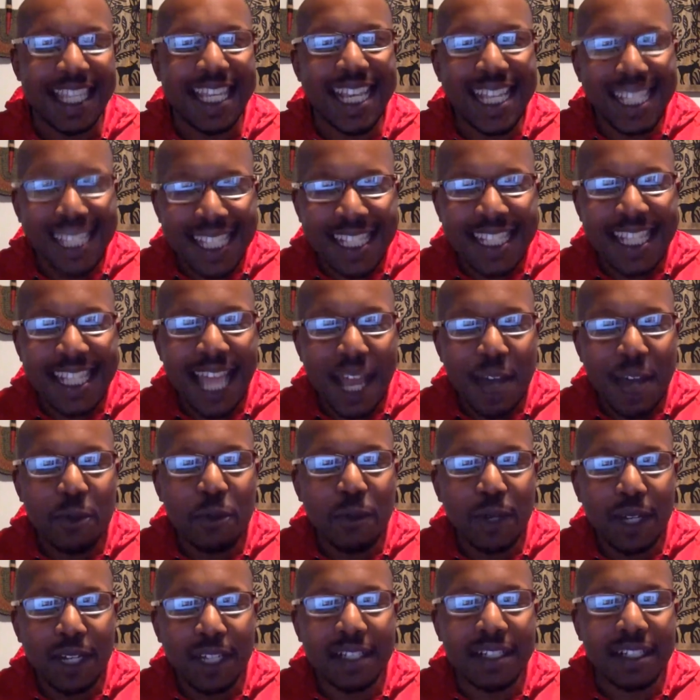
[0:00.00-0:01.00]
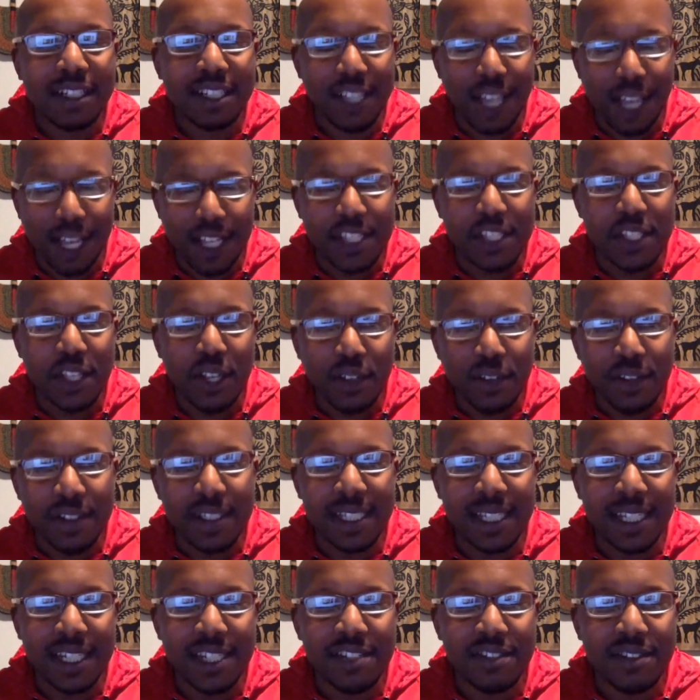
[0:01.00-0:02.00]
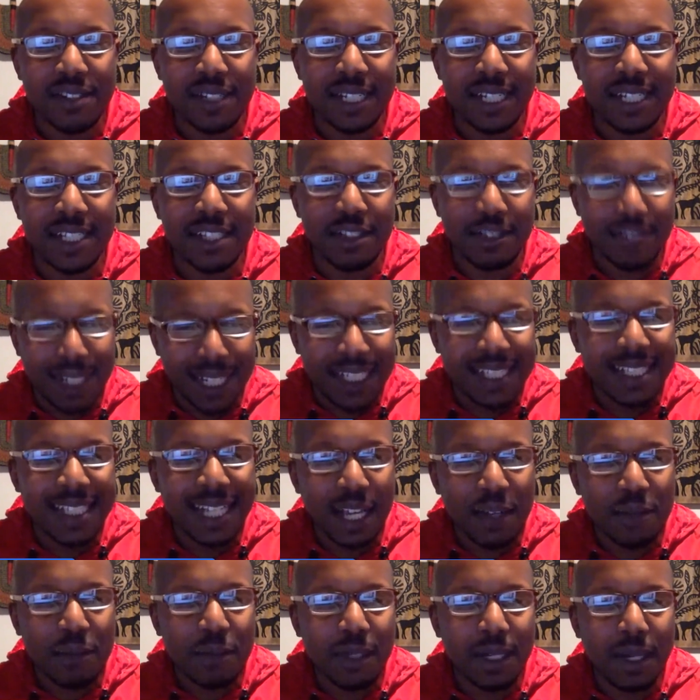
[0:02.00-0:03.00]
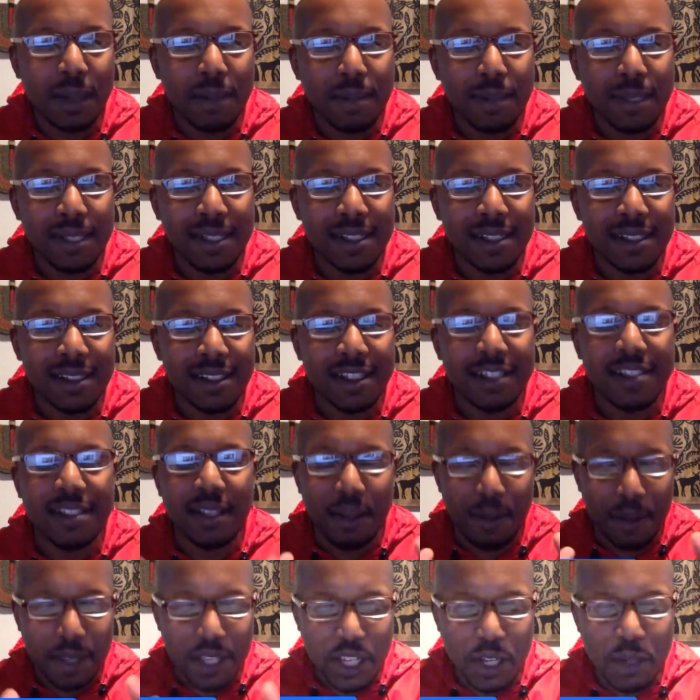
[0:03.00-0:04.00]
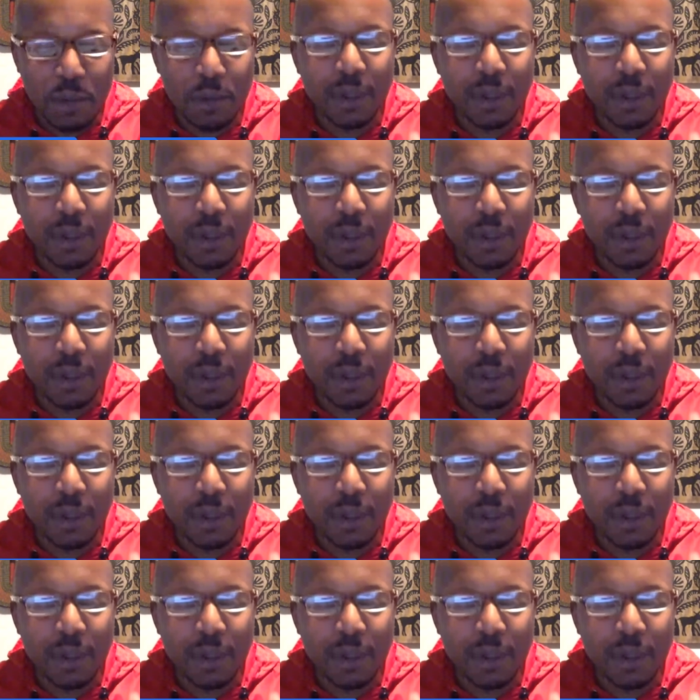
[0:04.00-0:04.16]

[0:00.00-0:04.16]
Isn't that what a service industry is, or isn't that what a business is? You